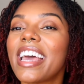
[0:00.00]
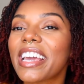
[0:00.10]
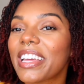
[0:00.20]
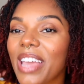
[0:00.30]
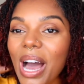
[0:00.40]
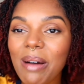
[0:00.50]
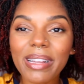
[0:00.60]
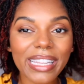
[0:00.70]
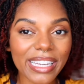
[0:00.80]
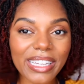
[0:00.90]
Can y'all
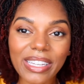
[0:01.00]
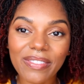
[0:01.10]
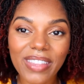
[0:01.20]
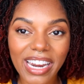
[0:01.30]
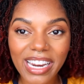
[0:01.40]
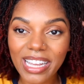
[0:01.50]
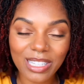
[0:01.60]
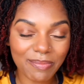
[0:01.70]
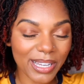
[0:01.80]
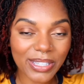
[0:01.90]
believe that it
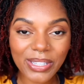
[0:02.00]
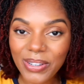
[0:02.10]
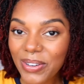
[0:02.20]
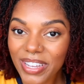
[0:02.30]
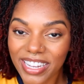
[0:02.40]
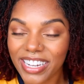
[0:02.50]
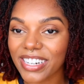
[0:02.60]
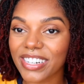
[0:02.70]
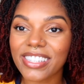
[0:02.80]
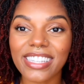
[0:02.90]
has been 2
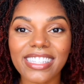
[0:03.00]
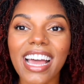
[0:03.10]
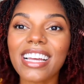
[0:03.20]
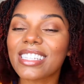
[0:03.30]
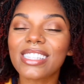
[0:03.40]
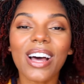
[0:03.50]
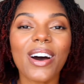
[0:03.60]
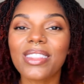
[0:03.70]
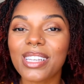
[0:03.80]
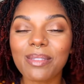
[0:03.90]
years since I
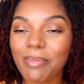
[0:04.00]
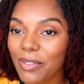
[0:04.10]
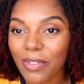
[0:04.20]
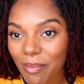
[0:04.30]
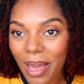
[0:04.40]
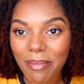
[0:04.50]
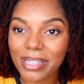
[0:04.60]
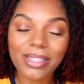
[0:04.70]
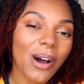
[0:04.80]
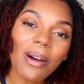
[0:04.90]
installed these beautiful
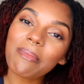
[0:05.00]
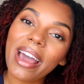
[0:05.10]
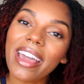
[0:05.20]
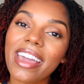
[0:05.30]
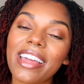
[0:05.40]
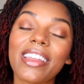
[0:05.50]
babies on my head?